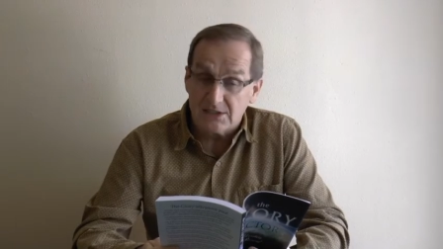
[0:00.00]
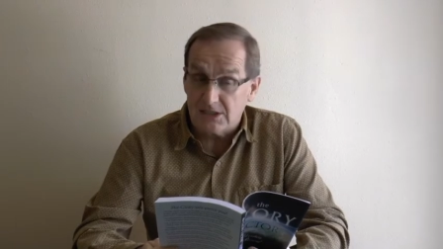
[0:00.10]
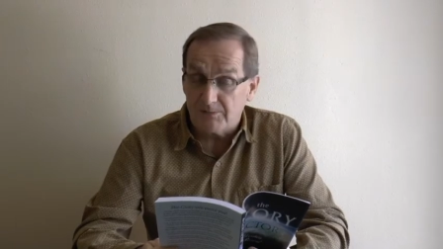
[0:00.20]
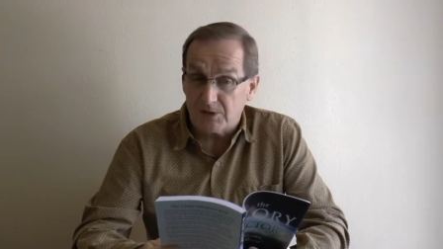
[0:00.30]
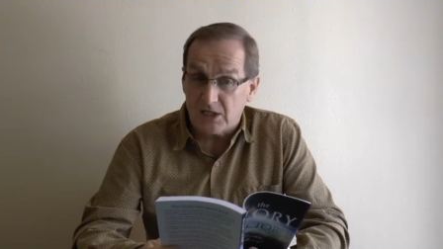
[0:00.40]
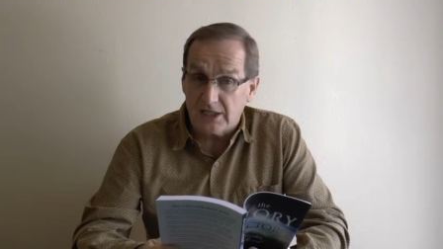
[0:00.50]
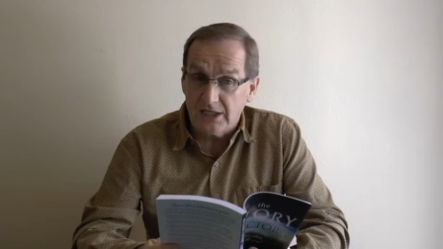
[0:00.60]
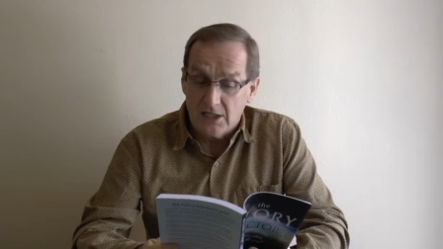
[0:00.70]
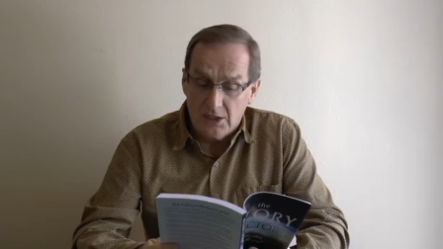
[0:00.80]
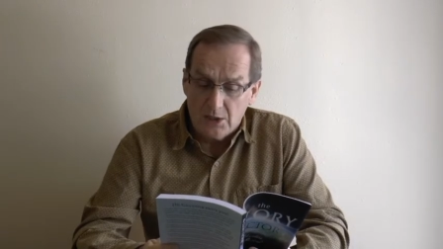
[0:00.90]

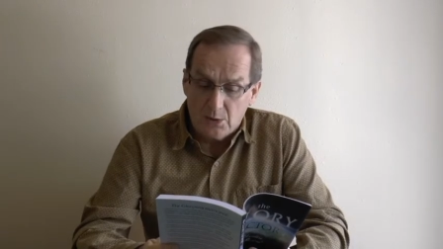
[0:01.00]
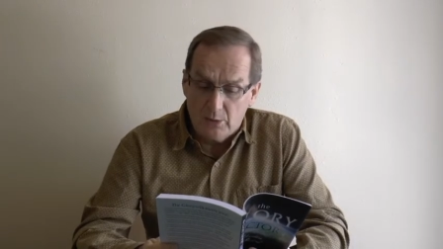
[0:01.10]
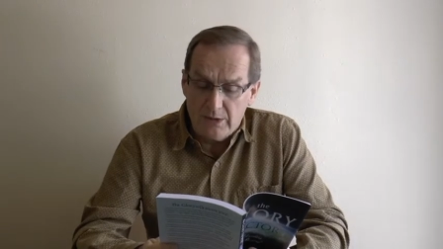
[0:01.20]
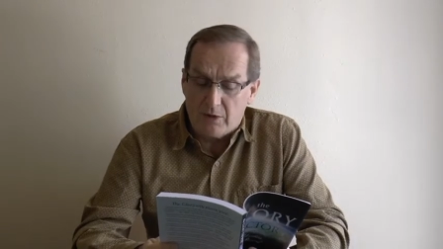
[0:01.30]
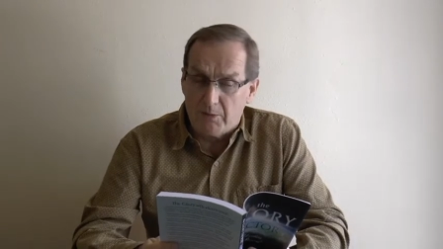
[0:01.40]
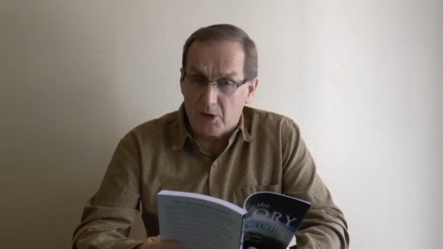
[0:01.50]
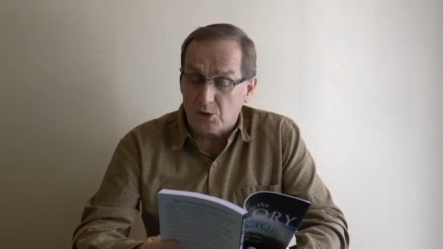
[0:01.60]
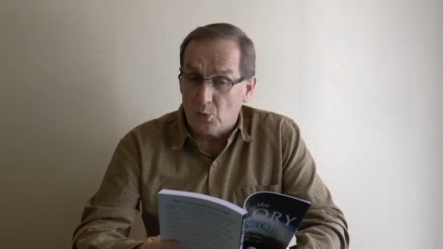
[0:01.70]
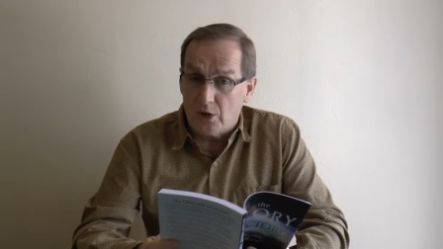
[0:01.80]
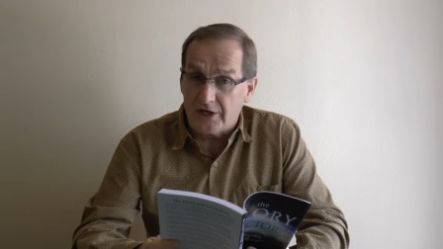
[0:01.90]
Typically, we were
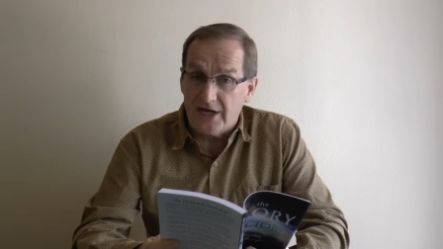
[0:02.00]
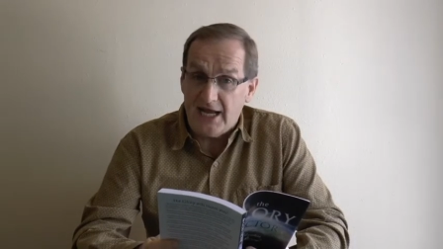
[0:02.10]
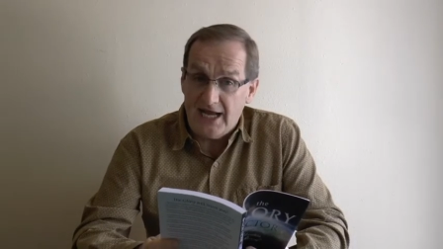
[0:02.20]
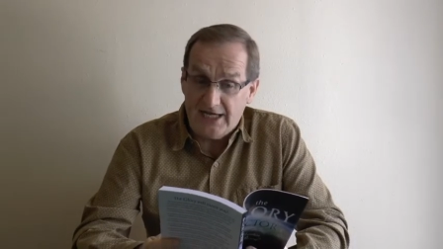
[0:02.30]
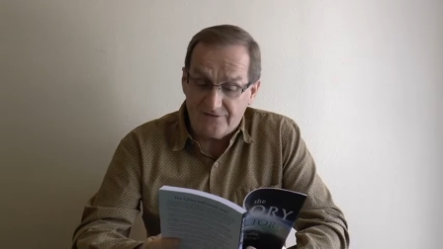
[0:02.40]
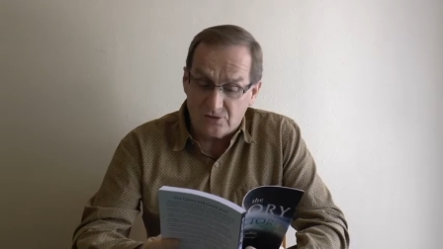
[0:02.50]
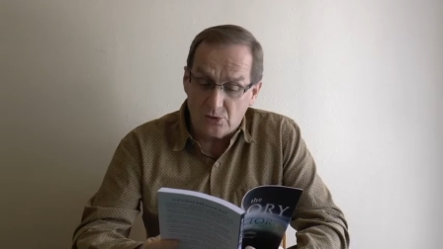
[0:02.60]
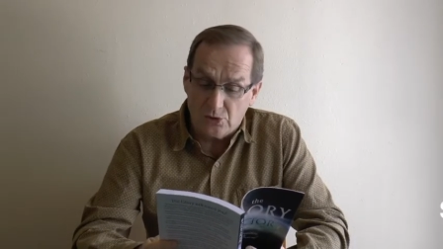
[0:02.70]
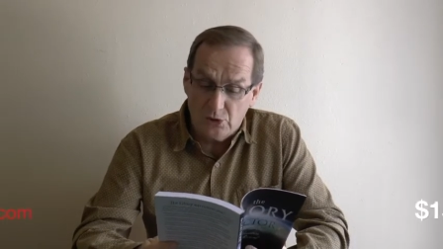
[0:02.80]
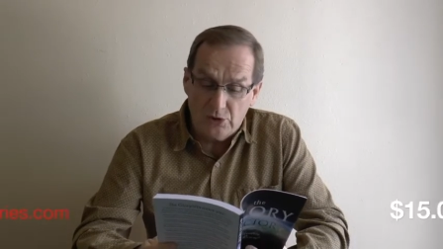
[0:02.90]
booked 1.5
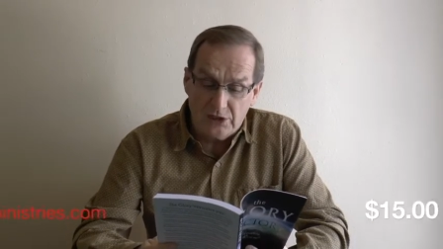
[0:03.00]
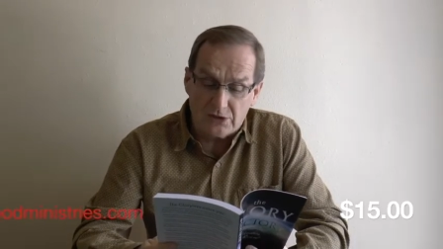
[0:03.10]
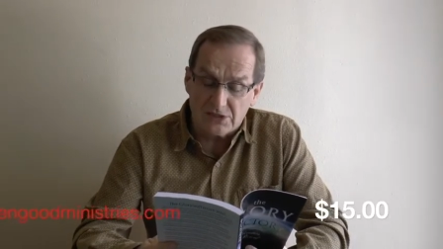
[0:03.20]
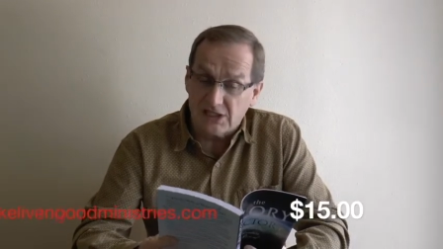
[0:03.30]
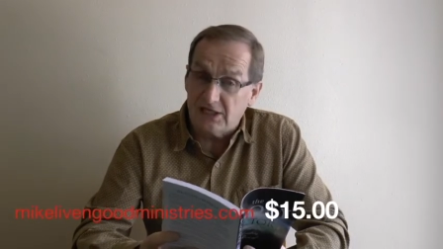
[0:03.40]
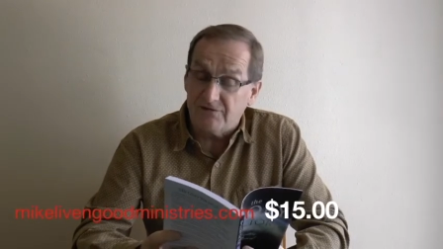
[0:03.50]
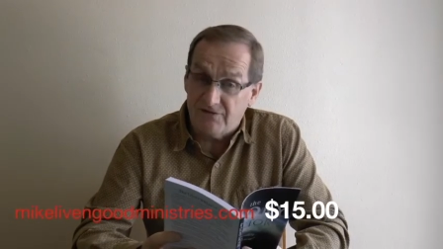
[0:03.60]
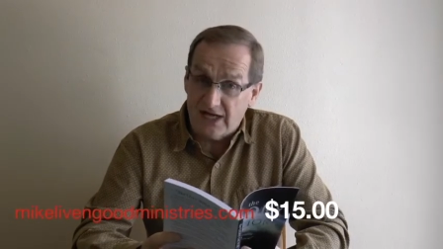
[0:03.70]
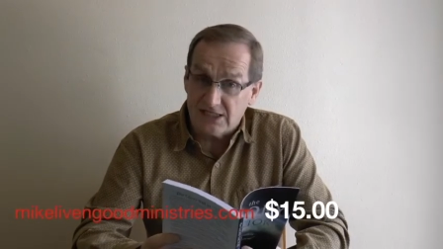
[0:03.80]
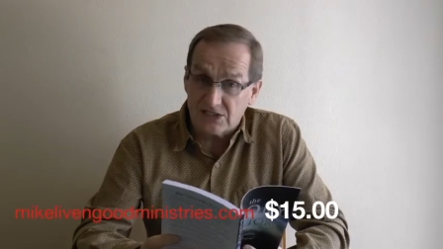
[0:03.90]
to 2 years in
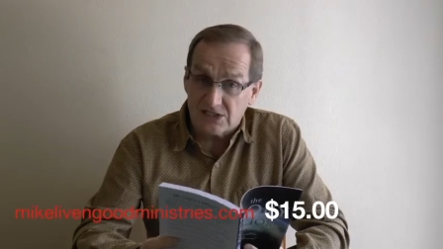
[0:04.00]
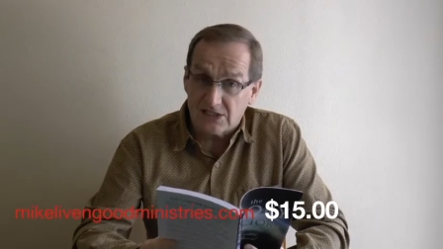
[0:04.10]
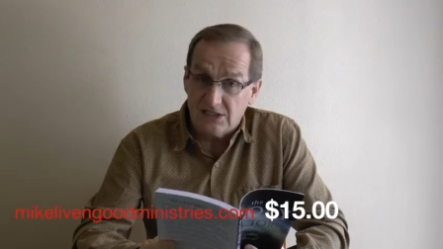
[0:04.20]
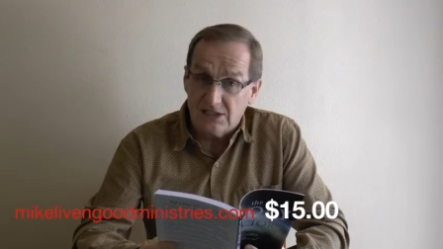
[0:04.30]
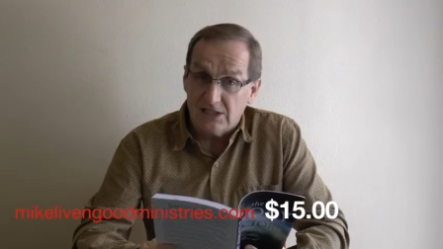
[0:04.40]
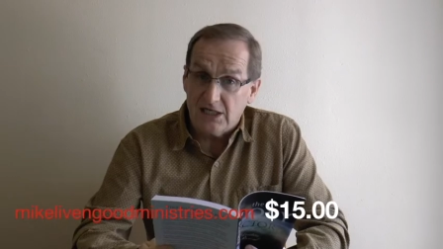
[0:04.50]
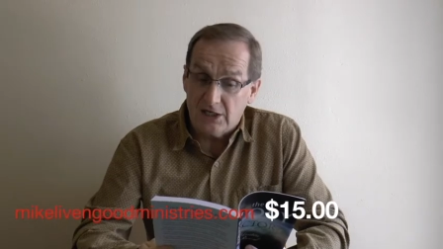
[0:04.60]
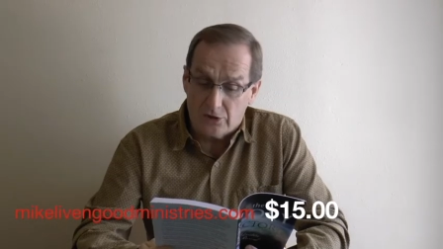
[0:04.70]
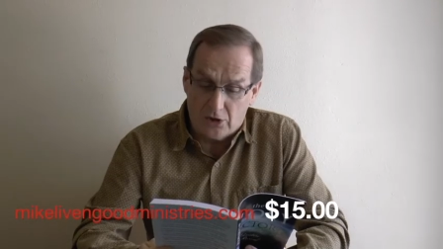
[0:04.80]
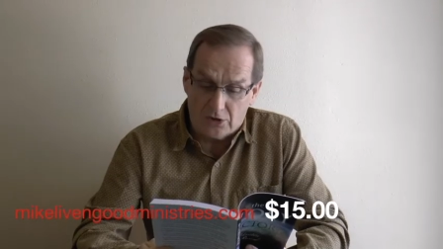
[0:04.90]
advance
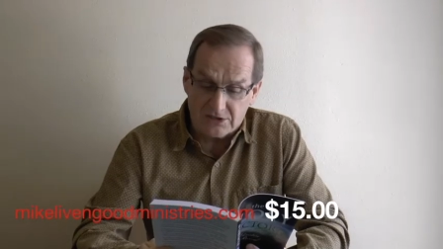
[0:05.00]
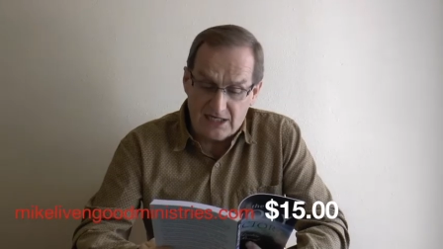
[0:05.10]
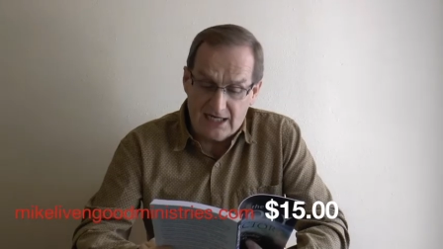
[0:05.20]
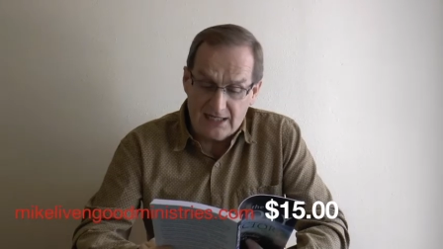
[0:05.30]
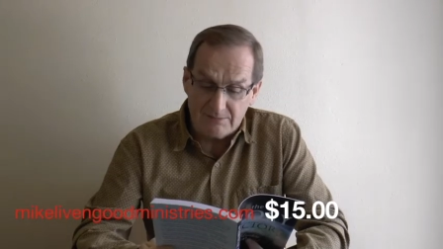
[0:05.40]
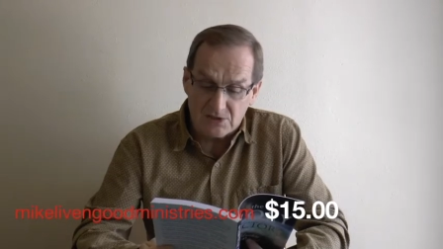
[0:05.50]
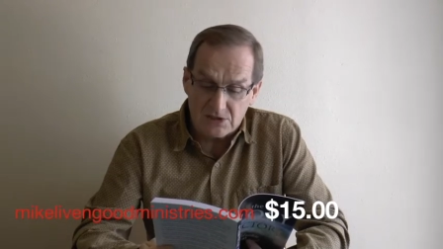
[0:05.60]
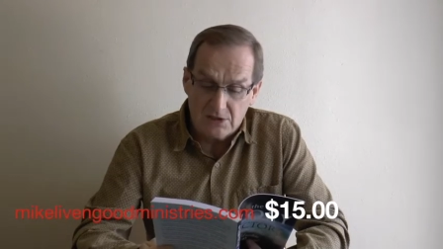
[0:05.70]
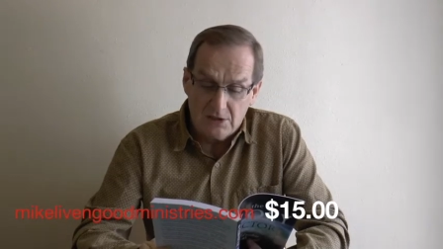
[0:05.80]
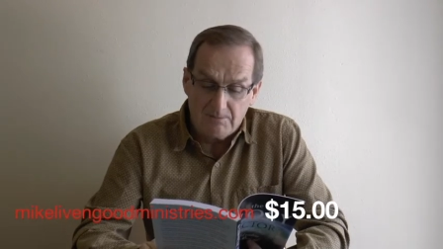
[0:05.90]
at all
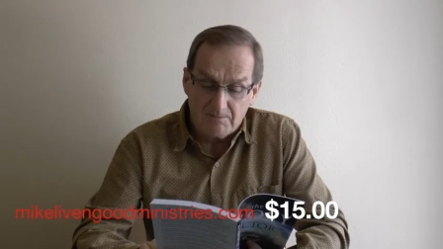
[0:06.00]
times.